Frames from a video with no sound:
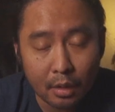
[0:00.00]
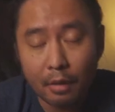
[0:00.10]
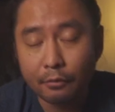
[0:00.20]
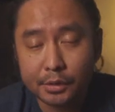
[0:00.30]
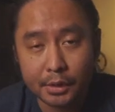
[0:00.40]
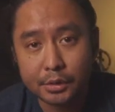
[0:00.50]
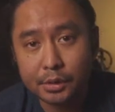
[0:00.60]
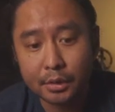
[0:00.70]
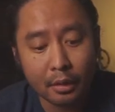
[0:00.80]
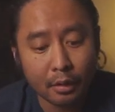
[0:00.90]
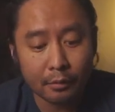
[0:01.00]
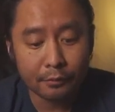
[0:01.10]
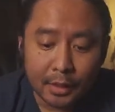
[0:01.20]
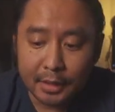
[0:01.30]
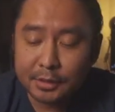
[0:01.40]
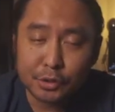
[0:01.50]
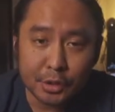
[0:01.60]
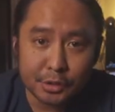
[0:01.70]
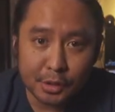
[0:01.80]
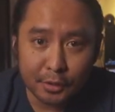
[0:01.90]
the conversation of
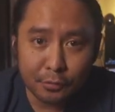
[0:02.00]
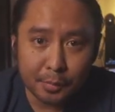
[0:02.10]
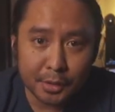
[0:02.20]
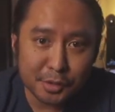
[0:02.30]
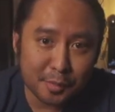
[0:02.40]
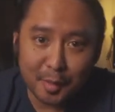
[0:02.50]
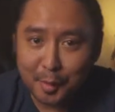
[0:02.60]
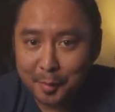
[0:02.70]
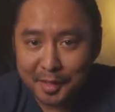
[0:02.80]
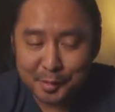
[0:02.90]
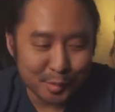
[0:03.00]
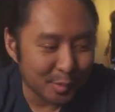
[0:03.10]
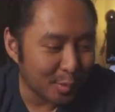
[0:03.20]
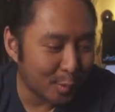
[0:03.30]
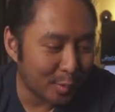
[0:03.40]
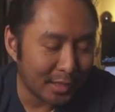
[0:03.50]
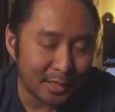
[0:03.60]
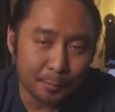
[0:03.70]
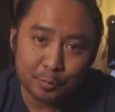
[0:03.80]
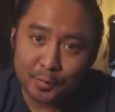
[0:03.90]
exchanging information about our passions. So
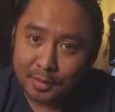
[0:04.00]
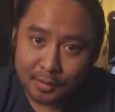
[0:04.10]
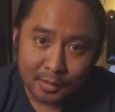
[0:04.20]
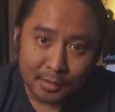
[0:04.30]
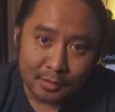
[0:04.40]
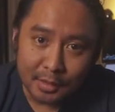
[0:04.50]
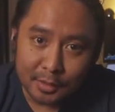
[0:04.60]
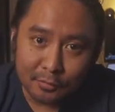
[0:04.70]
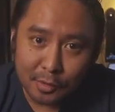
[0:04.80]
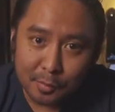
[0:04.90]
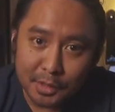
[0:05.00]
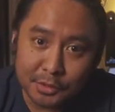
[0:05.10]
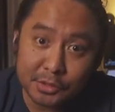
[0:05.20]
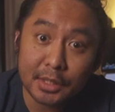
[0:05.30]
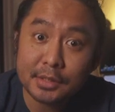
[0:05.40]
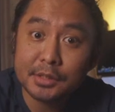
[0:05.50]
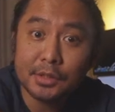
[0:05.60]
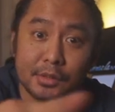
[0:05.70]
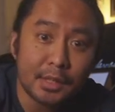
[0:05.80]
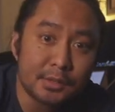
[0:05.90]
again, thank you very much, and I'll see
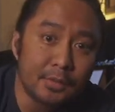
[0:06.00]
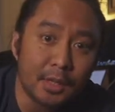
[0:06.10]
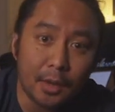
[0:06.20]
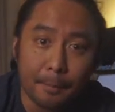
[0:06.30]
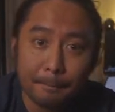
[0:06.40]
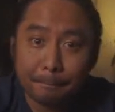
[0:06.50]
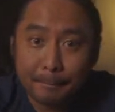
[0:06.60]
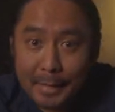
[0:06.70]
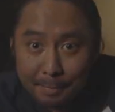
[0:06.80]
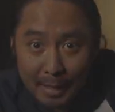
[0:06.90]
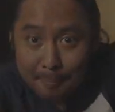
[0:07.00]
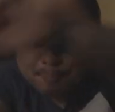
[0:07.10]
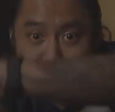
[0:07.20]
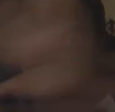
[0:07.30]
you in the next video. Bye.